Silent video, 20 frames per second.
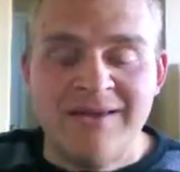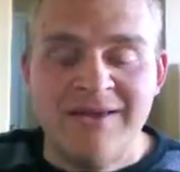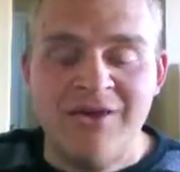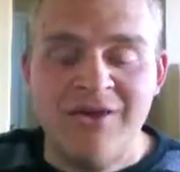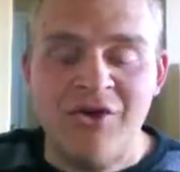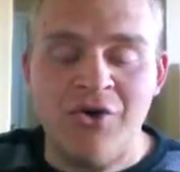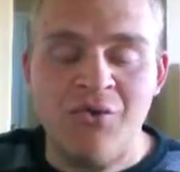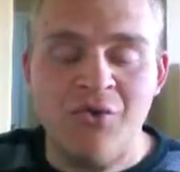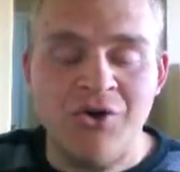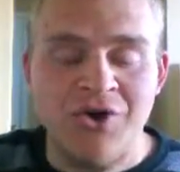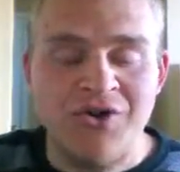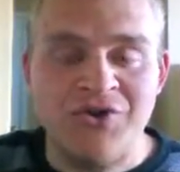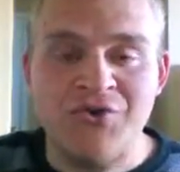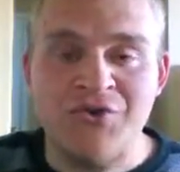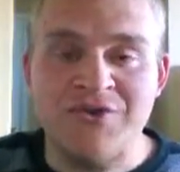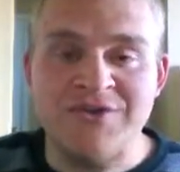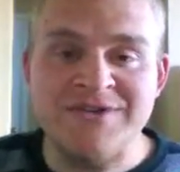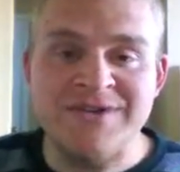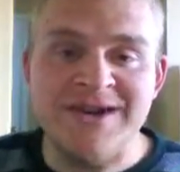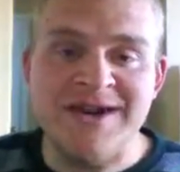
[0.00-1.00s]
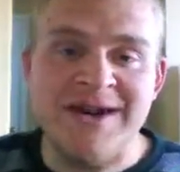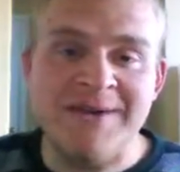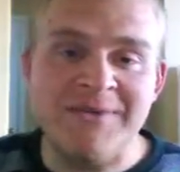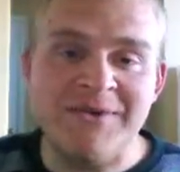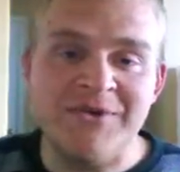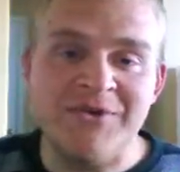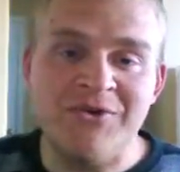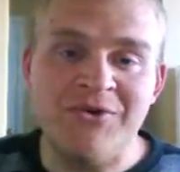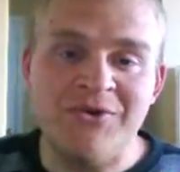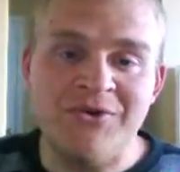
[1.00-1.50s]
work towards a
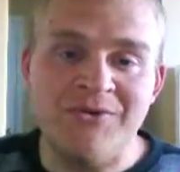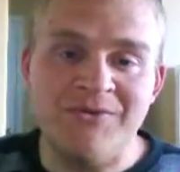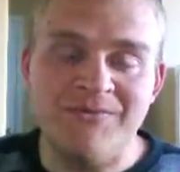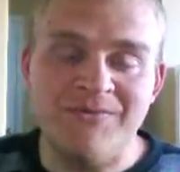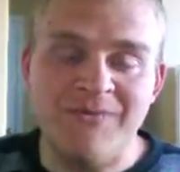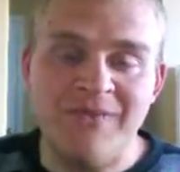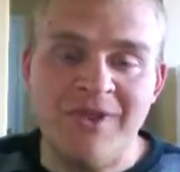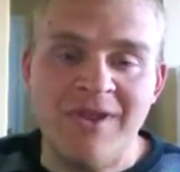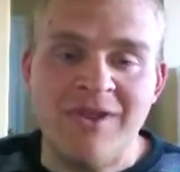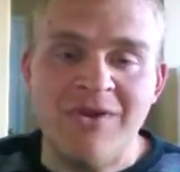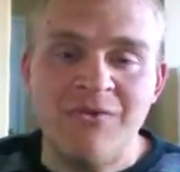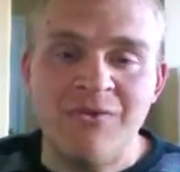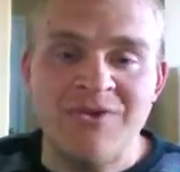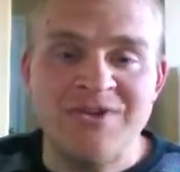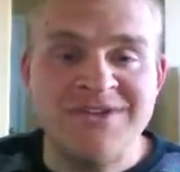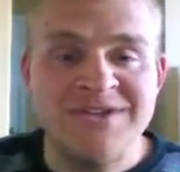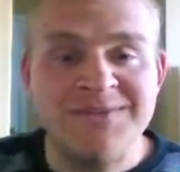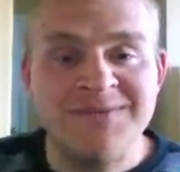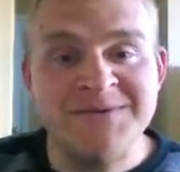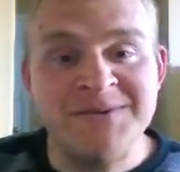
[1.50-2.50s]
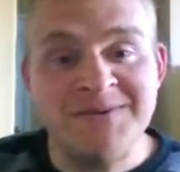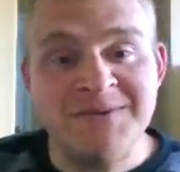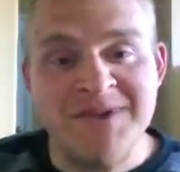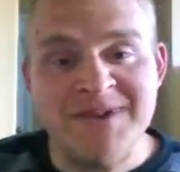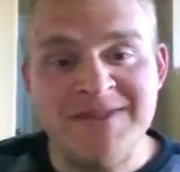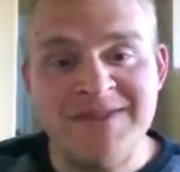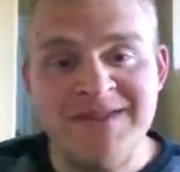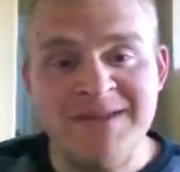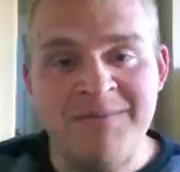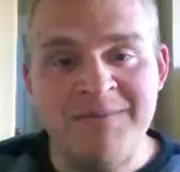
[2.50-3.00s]
common goal, which seems to
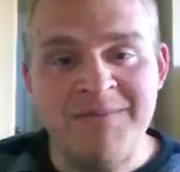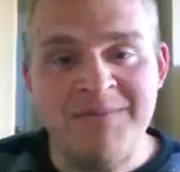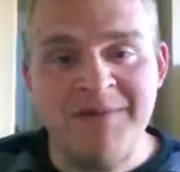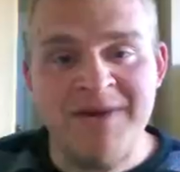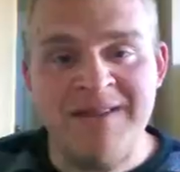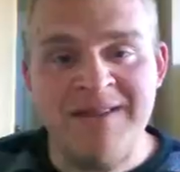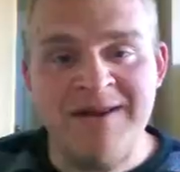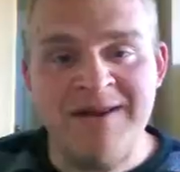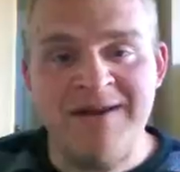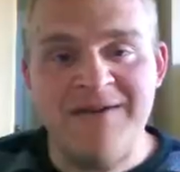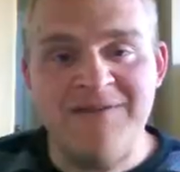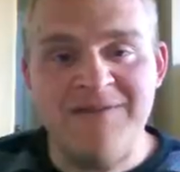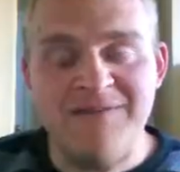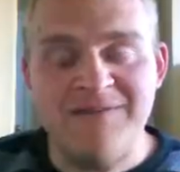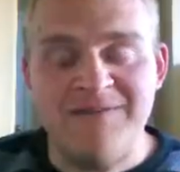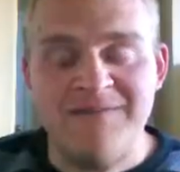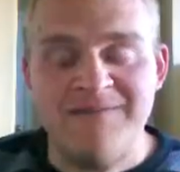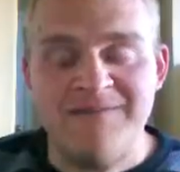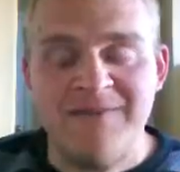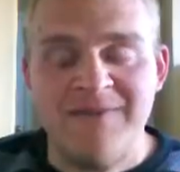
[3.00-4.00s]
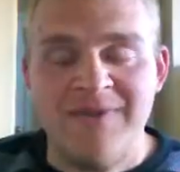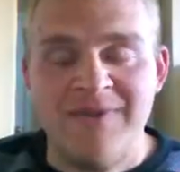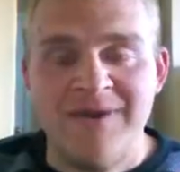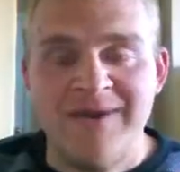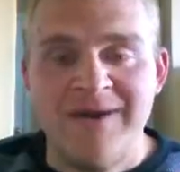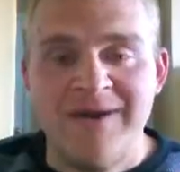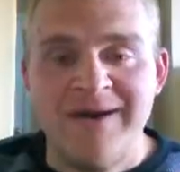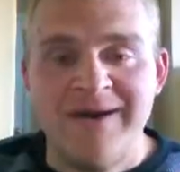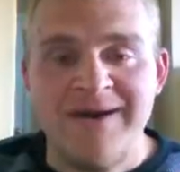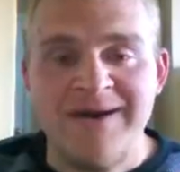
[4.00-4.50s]
be a theme in my life.
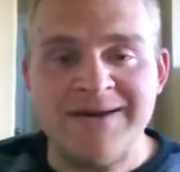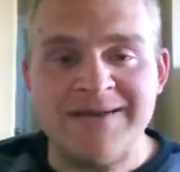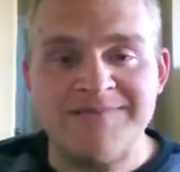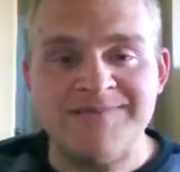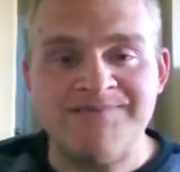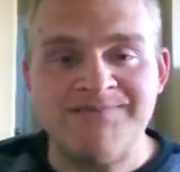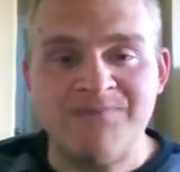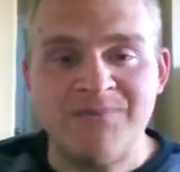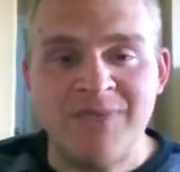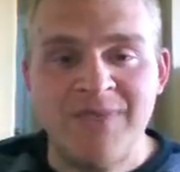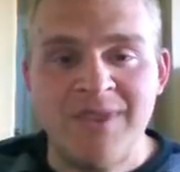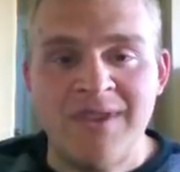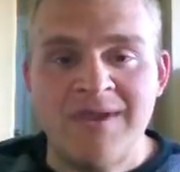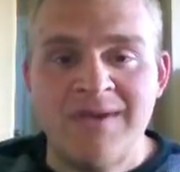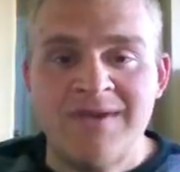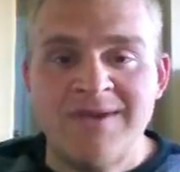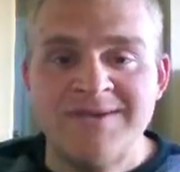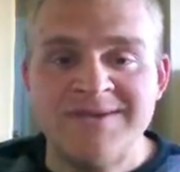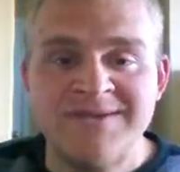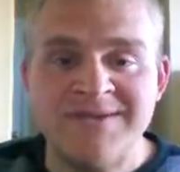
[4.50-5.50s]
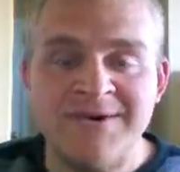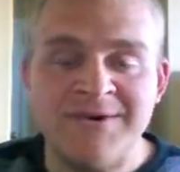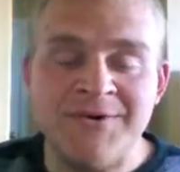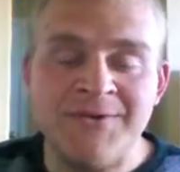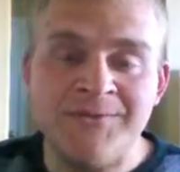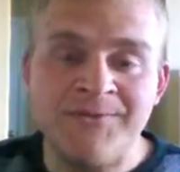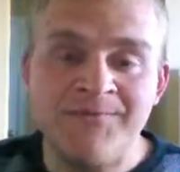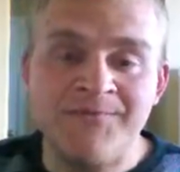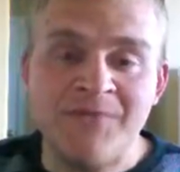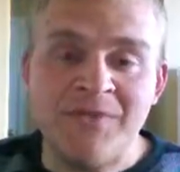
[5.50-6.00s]
Um,
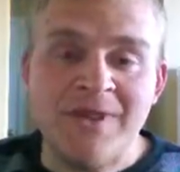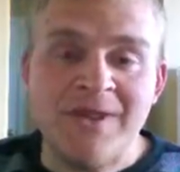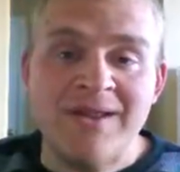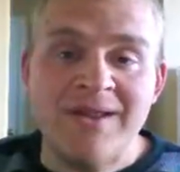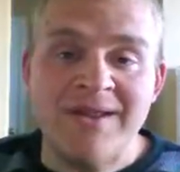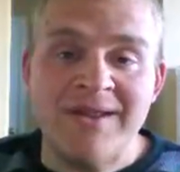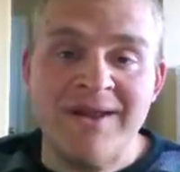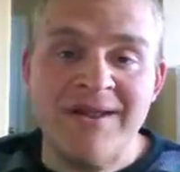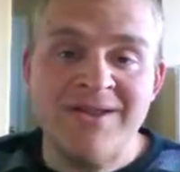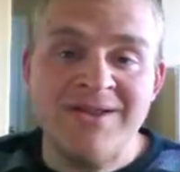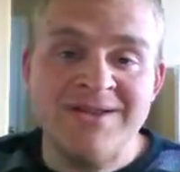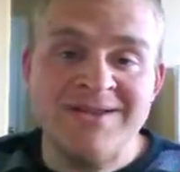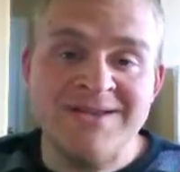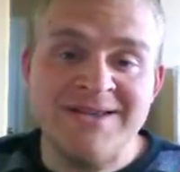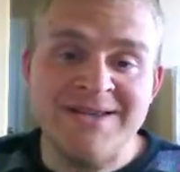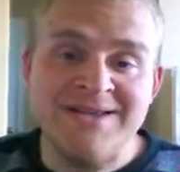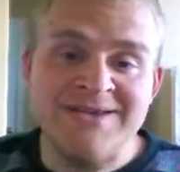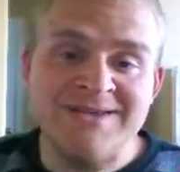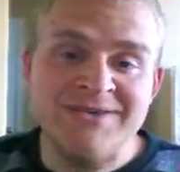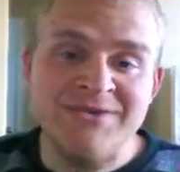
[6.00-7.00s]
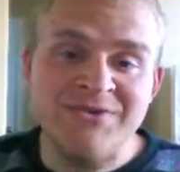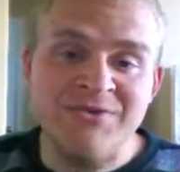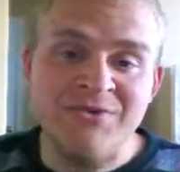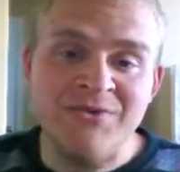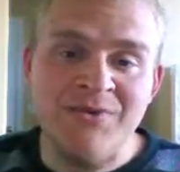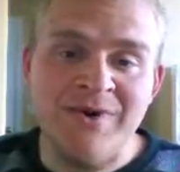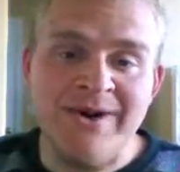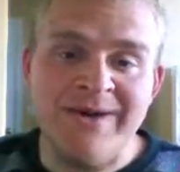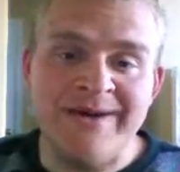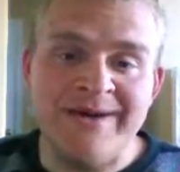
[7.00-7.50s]
so now let's get
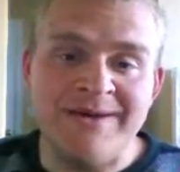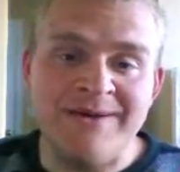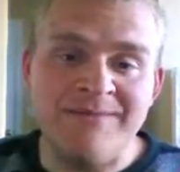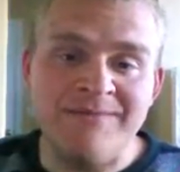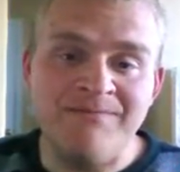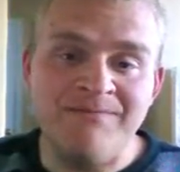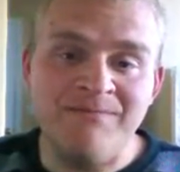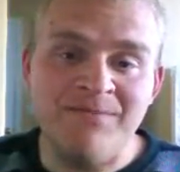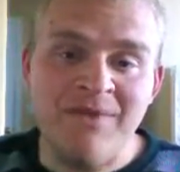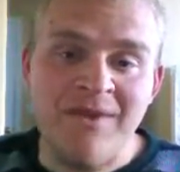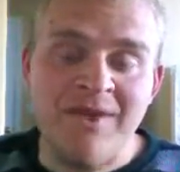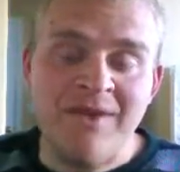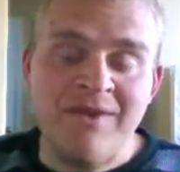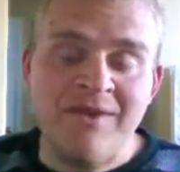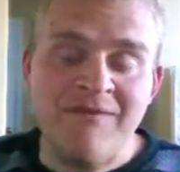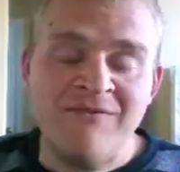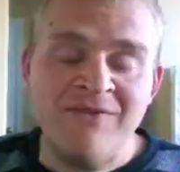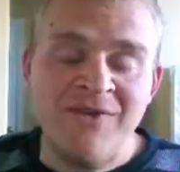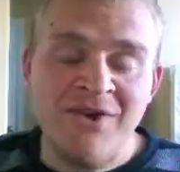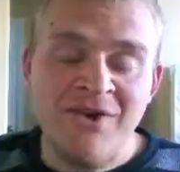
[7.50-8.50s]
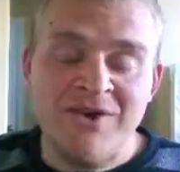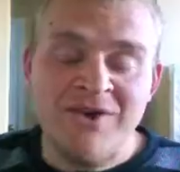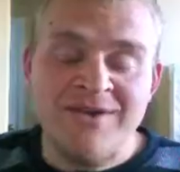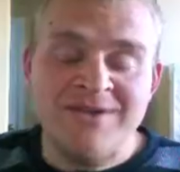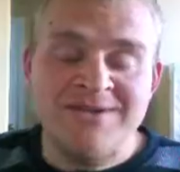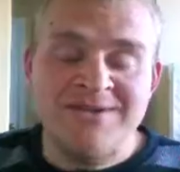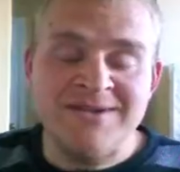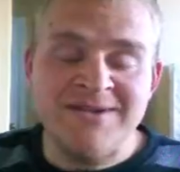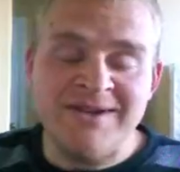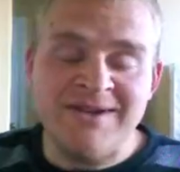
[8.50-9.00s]
to very
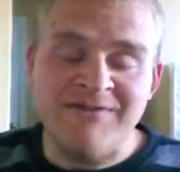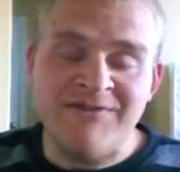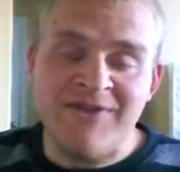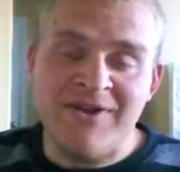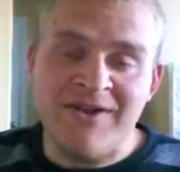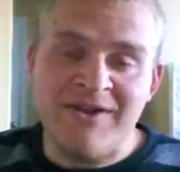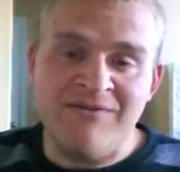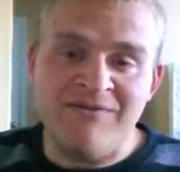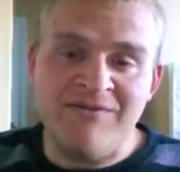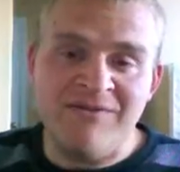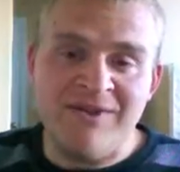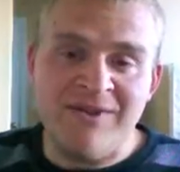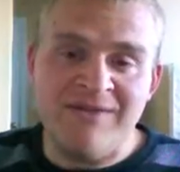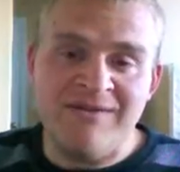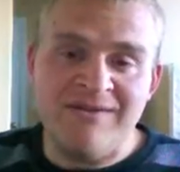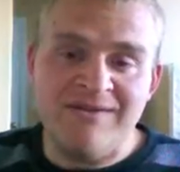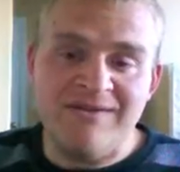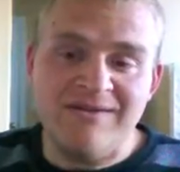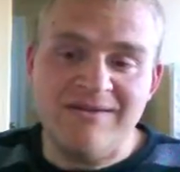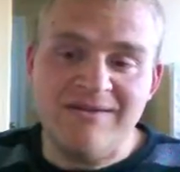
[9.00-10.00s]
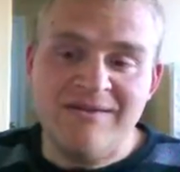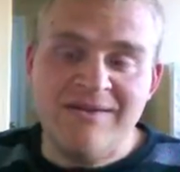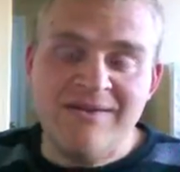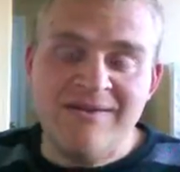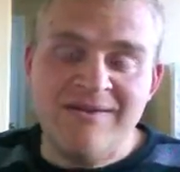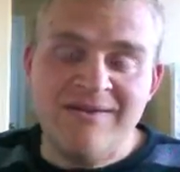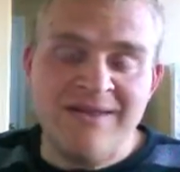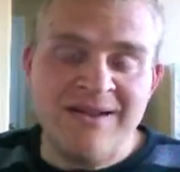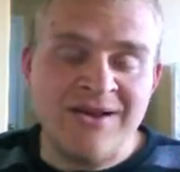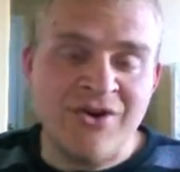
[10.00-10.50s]
significant event
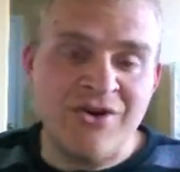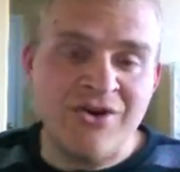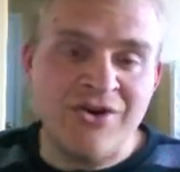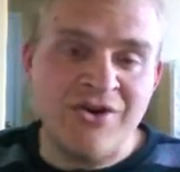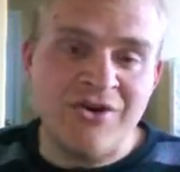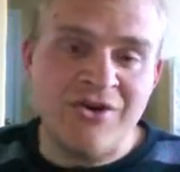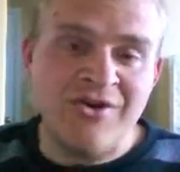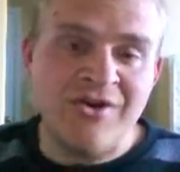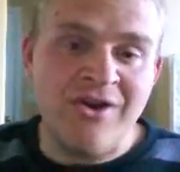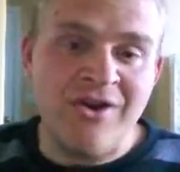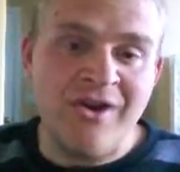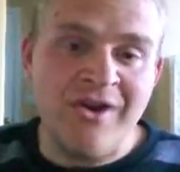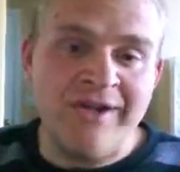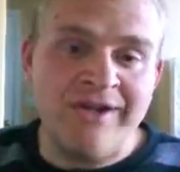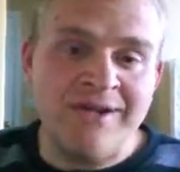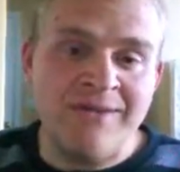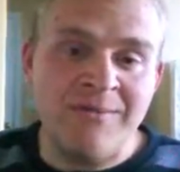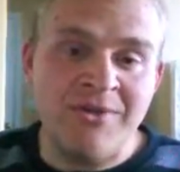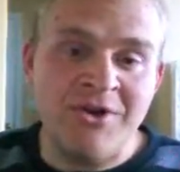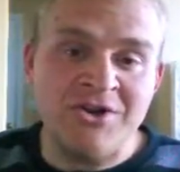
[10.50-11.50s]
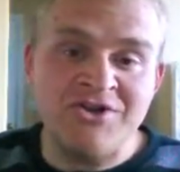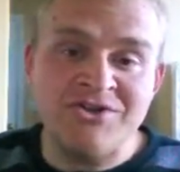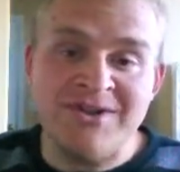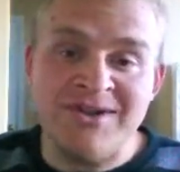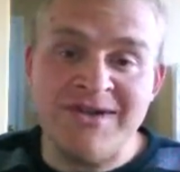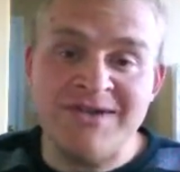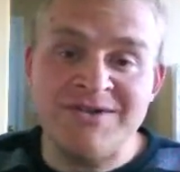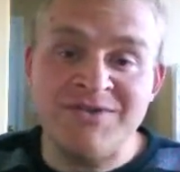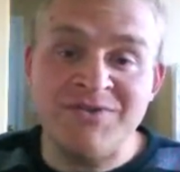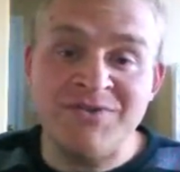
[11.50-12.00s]
that occurred on
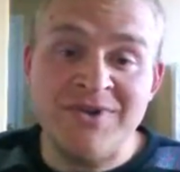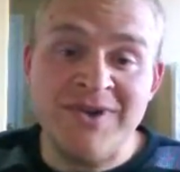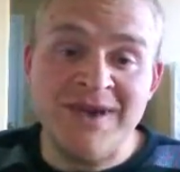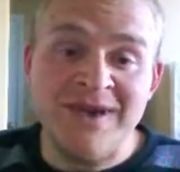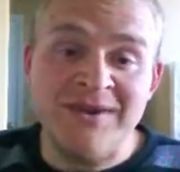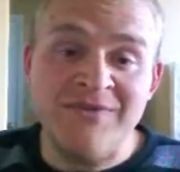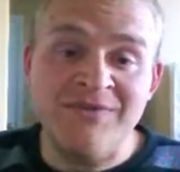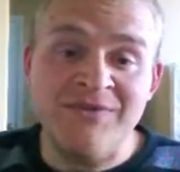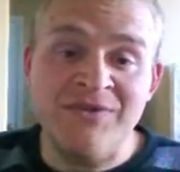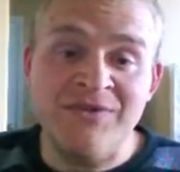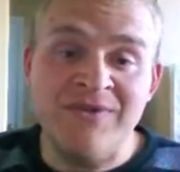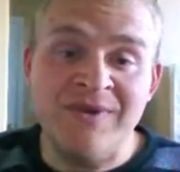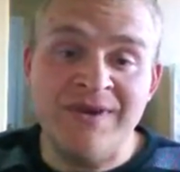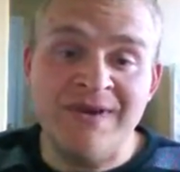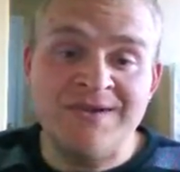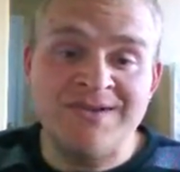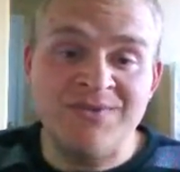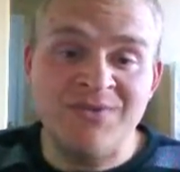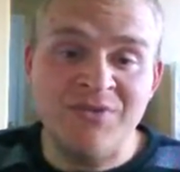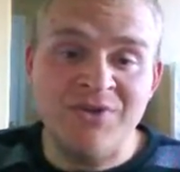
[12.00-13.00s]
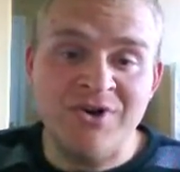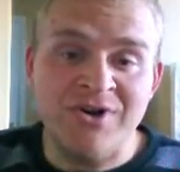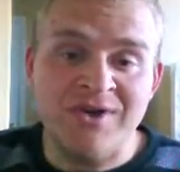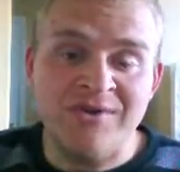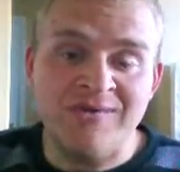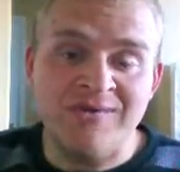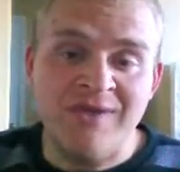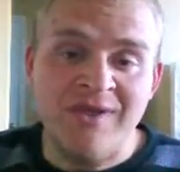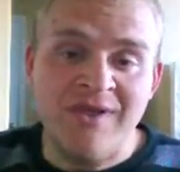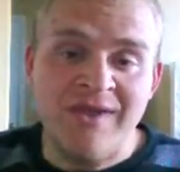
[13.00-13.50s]
July 28th, 2001.